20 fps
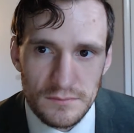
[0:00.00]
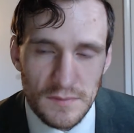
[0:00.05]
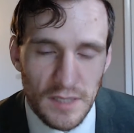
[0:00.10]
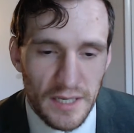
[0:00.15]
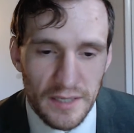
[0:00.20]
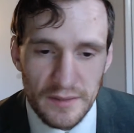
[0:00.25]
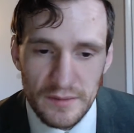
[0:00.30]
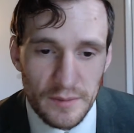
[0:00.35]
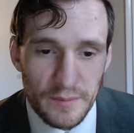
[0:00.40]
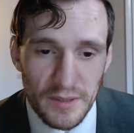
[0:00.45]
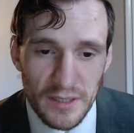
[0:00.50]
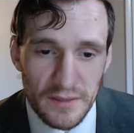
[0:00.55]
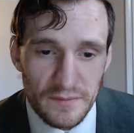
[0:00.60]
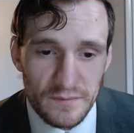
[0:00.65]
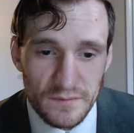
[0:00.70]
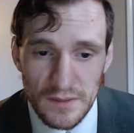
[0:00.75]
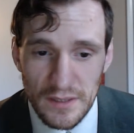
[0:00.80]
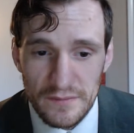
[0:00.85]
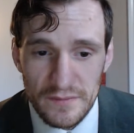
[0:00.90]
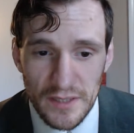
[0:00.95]

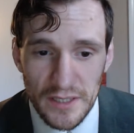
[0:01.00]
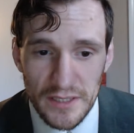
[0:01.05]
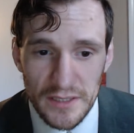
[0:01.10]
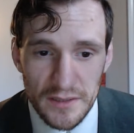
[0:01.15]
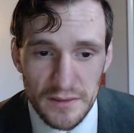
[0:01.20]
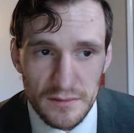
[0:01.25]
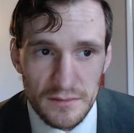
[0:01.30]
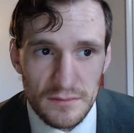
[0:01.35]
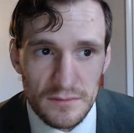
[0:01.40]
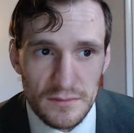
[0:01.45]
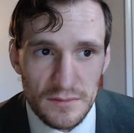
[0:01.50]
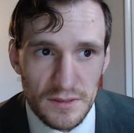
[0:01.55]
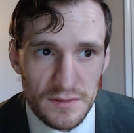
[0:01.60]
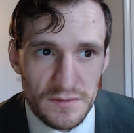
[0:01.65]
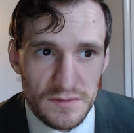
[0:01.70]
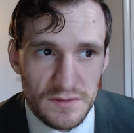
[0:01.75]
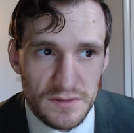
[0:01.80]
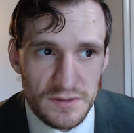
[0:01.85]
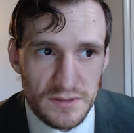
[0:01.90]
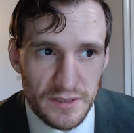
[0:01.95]
I've liked it.
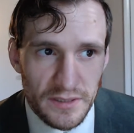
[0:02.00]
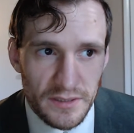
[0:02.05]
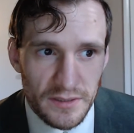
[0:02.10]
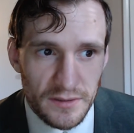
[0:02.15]
It's